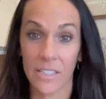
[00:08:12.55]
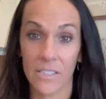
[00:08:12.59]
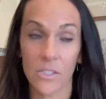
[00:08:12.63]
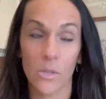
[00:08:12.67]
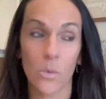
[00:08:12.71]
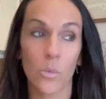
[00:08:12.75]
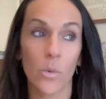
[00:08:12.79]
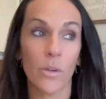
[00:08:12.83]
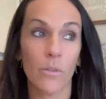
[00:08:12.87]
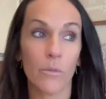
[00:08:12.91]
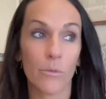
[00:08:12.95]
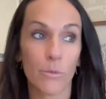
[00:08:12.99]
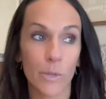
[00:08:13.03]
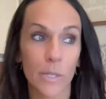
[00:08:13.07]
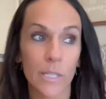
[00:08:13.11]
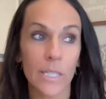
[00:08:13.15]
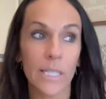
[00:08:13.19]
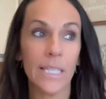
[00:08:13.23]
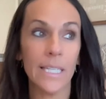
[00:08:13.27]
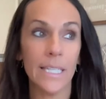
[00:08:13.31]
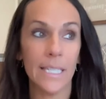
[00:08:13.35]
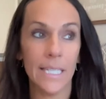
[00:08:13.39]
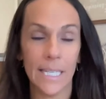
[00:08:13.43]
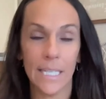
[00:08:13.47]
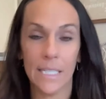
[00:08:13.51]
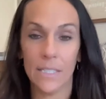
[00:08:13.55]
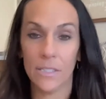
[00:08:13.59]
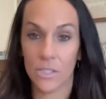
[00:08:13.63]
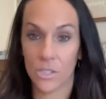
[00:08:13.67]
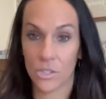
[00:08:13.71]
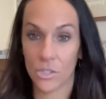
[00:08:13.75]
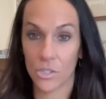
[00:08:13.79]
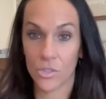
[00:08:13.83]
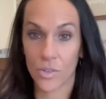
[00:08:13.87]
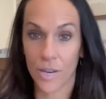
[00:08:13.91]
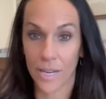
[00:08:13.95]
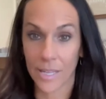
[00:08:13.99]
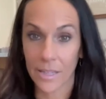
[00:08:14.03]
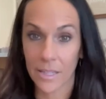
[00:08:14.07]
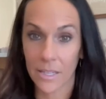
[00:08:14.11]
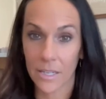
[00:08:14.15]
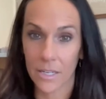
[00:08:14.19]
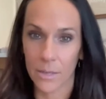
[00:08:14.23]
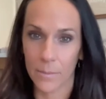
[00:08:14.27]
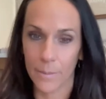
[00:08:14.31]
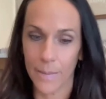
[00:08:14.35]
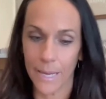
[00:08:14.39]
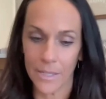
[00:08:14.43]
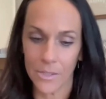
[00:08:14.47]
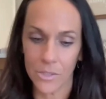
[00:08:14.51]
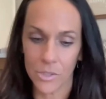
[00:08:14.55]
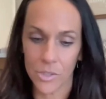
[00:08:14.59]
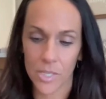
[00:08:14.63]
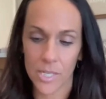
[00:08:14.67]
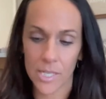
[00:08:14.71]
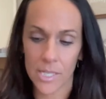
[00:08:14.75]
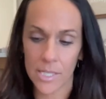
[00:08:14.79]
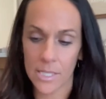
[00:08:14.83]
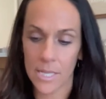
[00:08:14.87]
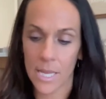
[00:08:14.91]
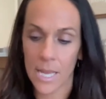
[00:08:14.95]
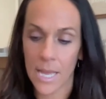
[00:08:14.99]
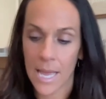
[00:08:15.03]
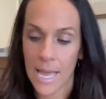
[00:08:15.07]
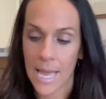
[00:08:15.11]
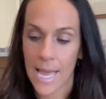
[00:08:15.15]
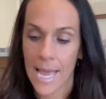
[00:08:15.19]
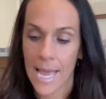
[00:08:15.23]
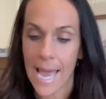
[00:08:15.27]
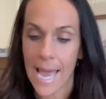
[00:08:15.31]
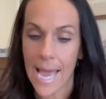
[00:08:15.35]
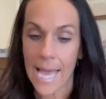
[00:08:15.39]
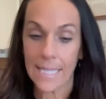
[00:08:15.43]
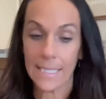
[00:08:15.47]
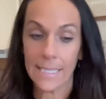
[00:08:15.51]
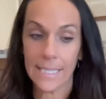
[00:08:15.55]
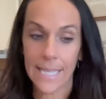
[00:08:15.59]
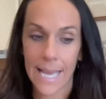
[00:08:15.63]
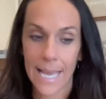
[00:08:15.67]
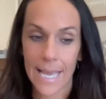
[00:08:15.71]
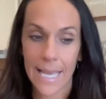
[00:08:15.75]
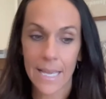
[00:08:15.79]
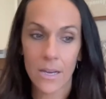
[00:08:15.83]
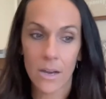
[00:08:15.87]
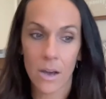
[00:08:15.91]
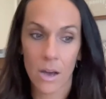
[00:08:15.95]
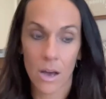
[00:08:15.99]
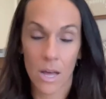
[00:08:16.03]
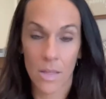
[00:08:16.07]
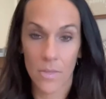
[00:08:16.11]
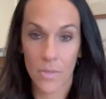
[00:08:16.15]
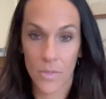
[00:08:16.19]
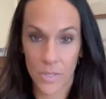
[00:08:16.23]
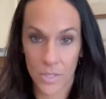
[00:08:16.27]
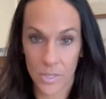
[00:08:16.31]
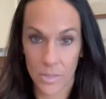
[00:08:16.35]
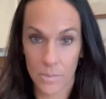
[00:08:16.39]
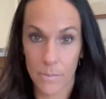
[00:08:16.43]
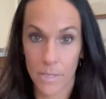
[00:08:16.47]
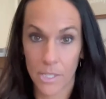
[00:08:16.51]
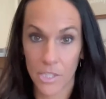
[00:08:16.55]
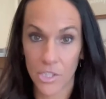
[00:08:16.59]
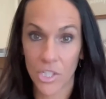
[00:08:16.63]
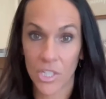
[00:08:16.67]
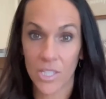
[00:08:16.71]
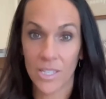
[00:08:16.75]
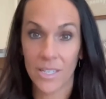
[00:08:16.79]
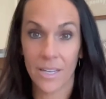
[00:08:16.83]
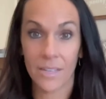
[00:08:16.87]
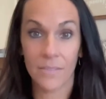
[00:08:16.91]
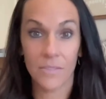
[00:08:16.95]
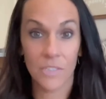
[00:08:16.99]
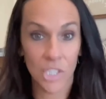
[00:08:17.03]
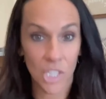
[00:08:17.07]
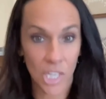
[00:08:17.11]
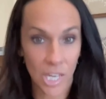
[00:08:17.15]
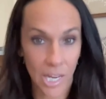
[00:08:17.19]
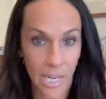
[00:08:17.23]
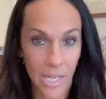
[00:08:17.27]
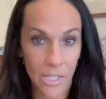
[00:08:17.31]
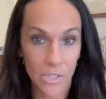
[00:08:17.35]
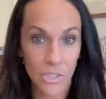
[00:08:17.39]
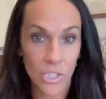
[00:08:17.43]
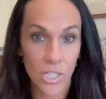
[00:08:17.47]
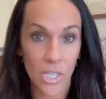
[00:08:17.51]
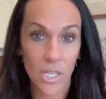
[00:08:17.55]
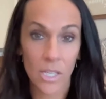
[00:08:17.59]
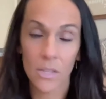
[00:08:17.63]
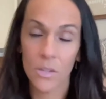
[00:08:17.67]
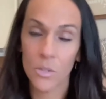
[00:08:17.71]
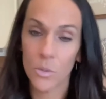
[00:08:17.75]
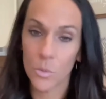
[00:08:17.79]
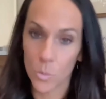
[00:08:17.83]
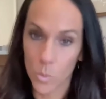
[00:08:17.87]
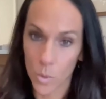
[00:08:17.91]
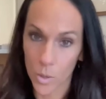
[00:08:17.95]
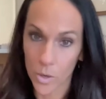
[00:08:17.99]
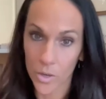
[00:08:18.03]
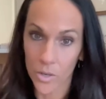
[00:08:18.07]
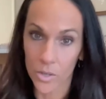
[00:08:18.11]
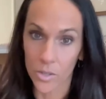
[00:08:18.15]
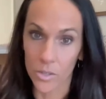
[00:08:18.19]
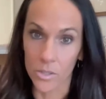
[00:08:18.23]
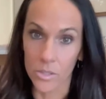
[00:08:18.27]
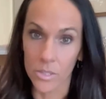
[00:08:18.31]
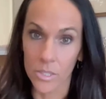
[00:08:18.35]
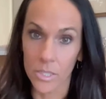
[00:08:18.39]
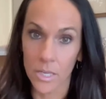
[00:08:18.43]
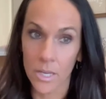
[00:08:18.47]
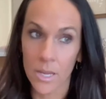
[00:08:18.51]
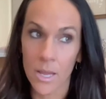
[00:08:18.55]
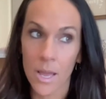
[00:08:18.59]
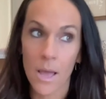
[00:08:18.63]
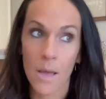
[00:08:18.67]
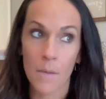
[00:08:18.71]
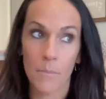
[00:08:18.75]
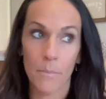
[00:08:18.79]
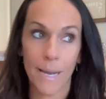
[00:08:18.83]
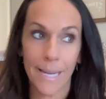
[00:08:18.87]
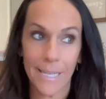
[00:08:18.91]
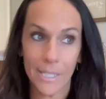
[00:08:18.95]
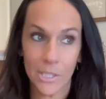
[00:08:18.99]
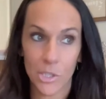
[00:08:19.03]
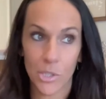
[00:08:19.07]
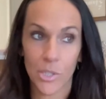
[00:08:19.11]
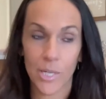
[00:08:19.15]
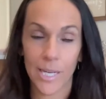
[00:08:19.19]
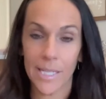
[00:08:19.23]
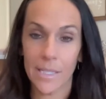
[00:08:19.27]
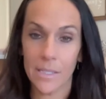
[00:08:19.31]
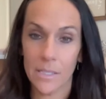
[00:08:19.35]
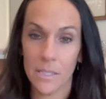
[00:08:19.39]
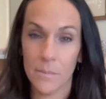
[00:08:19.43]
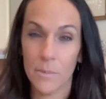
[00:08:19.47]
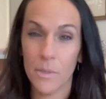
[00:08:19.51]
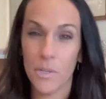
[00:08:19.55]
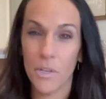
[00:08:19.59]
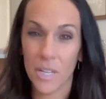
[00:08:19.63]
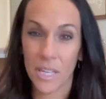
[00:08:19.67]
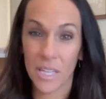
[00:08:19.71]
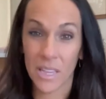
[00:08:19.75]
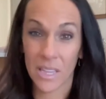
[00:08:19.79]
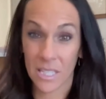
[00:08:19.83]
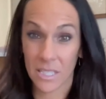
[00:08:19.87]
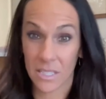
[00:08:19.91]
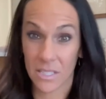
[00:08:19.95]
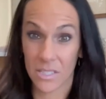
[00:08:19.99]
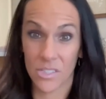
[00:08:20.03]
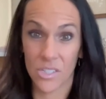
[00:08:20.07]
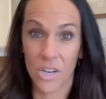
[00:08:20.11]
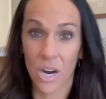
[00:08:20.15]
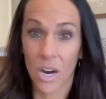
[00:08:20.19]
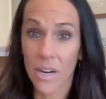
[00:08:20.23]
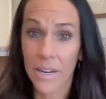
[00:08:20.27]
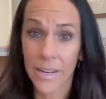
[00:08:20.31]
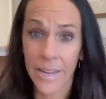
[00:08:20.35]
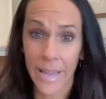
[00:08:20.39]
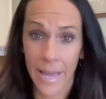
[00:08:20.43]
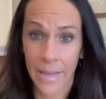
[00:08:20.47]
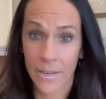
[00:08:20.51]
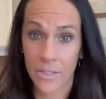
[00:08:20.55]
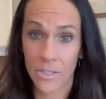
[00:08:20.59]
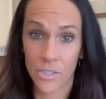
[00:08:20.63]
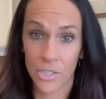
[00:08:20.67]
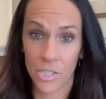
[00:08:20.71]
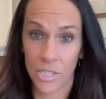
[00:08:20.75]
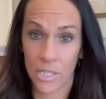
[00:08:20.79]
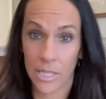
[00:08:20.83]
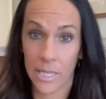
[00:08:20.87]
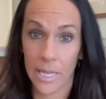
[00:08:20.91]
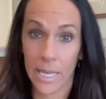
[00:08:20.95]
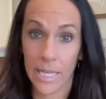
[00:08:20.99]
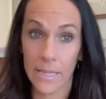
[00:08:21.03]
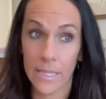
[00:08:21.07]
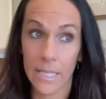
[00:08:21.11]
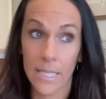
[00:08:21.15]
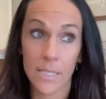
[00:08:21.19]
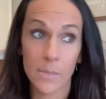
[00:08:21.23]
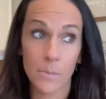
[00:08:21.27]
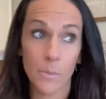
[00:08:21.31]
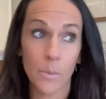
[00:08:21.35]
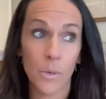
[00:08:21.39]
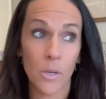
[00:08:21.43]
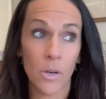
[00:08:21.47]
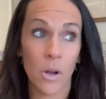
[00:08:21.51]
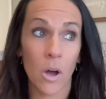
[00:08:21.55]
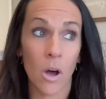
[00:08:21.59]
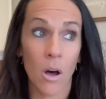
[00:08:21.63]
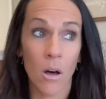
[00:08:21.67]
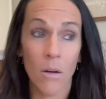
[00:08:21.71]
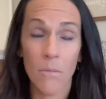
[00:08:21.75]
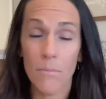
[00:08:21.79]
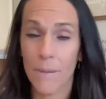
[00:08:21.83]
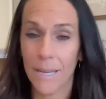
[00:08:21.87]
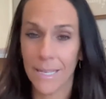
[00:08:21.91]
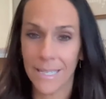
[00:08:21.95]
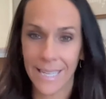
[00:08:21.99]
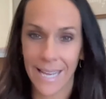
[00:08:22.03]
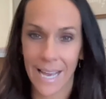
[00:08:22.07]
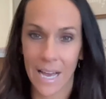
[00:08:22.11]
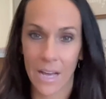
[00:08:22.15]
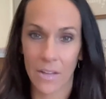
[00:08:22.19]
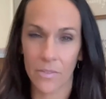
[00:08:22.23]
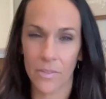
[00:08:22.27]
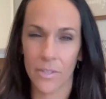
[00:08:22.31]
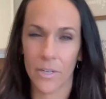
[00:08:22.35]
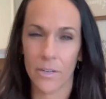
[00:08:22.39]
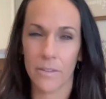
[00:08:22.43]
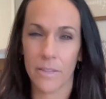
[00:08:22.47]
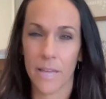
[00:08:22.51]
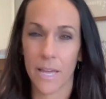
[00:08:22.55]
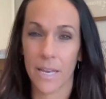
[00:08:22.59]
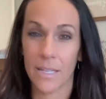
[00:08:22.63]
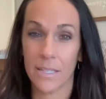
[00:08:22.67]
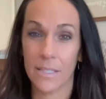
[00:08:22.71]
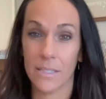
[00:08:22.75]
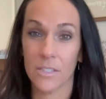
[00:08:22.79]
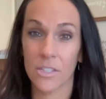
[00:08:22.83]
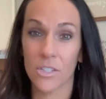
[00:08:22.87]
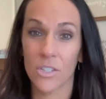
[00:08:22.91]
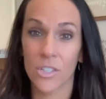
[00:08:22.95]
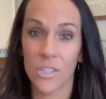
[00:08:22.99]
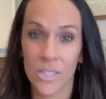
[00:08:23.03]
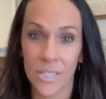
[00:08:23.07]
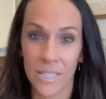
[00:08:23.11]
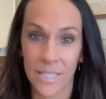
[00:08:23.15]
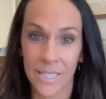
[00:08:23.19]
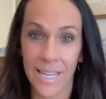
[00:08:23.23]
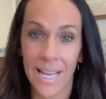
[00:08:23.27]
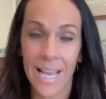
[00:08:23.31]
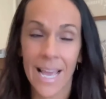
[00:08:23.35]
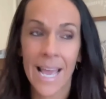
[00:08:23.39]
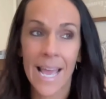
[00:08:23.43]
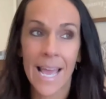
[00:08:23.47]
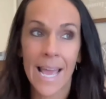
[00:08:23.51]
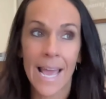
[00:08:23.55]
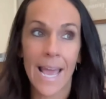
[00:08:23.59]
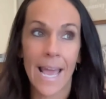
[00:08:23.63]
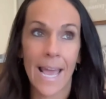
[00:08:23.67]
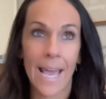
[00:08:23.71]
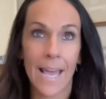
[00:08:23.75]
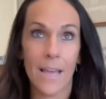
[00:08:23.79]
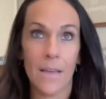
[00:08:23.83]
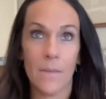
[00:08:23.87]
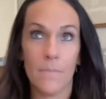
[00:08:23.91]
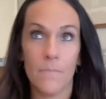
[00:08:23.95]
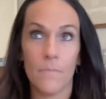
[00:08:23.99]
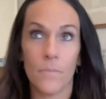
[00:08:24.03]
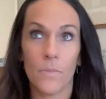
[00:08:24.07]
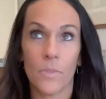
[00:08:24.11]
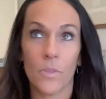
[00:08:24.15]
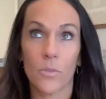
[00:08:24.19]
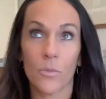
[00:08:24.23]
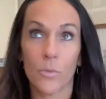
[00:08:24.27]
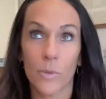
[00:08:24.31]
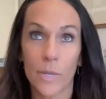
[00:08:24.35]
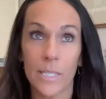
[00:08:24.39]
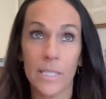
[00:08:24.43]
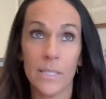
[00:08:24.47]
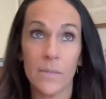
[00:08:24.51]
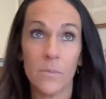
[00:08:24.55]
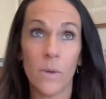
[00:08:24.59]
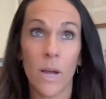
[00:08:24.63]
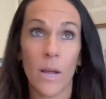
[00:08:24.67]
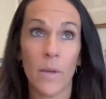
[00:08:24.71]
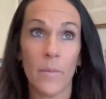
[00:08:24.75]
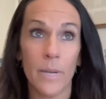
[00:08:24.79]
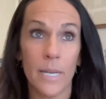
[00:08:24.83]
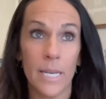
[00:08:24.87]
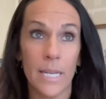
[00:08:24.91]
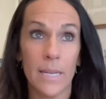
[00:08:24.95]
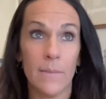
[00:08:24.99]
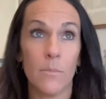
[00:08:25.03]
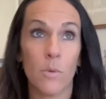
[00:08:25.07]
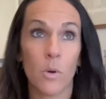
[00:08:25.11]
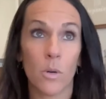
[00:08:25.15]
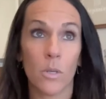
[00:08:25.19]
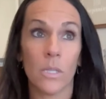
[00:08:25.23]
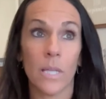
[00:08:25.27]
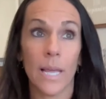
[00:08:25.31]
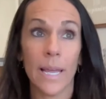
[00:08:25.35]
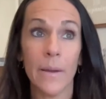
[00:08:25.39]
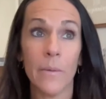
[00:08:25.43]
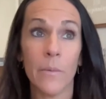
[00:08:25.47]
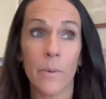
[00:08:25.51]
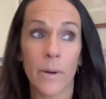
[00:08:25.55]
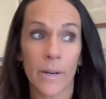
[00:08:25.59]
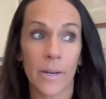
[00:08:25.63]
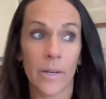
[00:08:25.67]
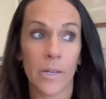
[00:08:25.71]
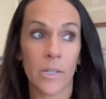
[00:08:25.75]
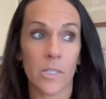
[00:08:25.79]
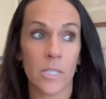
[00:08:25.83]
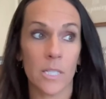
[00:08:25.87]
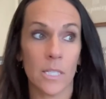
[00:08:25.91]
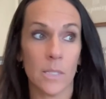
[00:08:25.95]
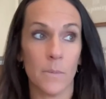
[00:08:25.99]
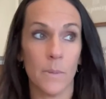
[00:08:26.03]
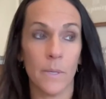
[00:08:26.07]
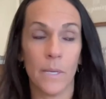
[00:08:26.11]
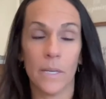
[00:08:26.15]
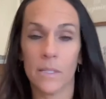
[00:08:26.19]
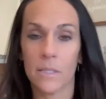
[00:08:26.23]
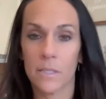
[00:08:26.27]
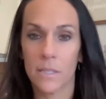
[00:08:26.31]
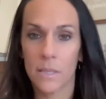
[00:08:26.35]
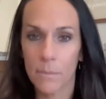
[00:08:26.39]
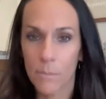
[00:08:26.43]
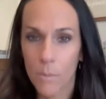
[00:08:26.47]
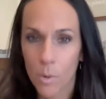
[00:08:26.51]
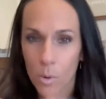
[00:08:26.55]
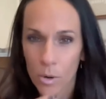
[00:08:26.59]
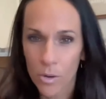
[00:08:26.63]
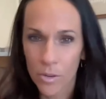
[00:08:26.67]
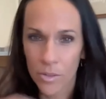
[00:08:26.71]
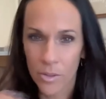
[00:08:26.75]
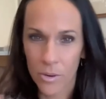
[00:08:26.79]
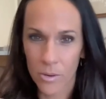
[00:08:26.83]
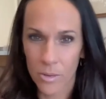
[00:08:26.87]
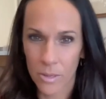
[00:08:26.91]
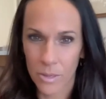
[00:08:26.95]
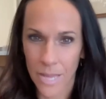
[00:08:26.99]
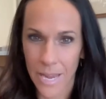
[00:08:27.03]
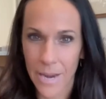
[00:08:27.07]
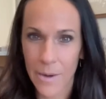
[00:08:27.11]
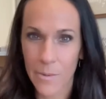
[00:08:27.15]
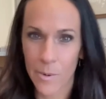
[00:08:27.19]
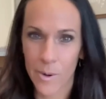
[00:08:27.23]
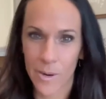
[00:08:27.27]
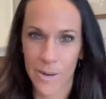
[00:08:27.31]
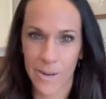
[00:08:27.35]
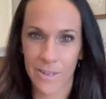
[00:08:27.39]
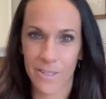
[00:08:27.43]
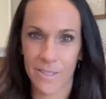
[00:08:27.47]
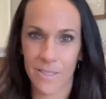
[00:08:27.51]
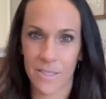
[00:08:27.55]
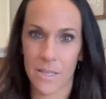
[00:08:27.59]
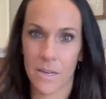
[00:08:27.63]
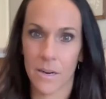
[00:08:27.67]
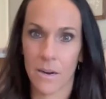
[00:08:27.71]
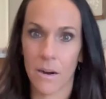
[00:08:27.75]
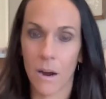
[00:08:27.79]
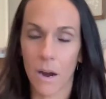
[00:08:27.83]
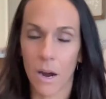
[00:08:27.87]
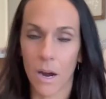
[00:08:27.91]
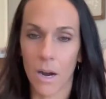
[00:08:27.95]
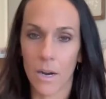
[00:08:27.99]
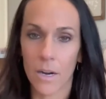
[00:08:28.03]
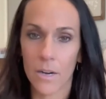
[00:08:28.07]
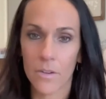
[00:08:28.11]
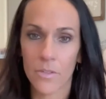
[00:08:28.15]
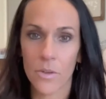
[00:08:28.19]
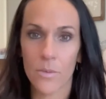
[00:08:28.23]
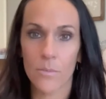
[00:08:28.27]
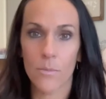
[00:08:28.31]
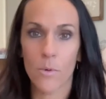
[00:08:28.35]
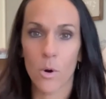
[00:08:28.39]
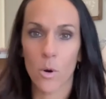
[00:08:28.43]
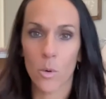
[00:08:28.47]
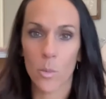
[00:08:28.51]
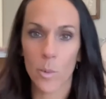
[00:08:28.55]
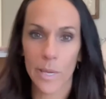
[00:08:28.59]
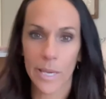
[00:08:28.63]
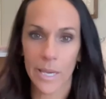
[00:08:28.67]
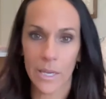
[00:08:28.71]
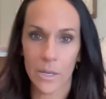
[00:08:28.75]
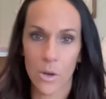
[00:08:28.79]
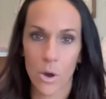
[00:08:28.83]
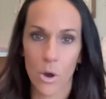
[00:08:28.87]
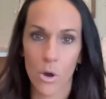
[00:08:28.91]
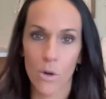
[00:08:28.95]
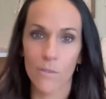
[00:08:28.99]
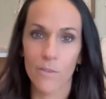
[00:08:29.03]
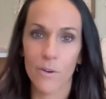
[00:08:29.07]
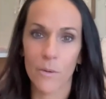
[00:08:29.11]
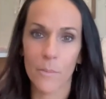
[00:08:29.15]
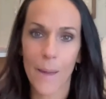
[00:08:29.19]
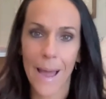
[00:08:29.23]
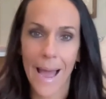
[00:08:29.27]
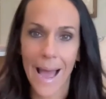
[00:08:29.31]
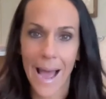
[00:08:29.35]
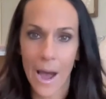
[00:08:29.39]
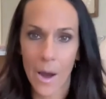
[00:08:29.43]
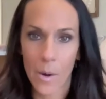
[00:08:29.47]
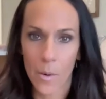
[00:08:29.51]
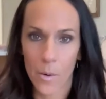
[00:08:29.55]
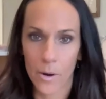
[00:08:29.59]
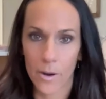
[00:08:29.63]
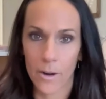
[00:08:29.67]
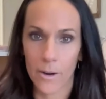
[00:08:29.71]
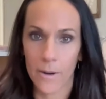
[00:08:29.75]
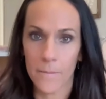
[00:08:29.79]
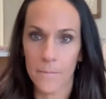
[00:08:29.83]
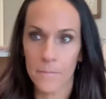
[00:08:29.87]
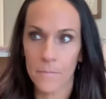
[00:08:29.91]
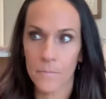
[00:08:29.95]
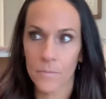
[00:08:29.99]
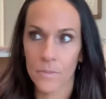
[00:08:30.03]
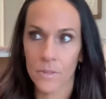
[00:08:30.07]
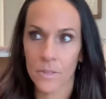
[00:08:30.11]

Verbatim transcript: So we really need to strengthen our boundaries and take on this mission of changing the world by transmuting this dark energy and let's put all money out there that is good and the reason why we need more light workers is because the more the light workers there are the more we can overpower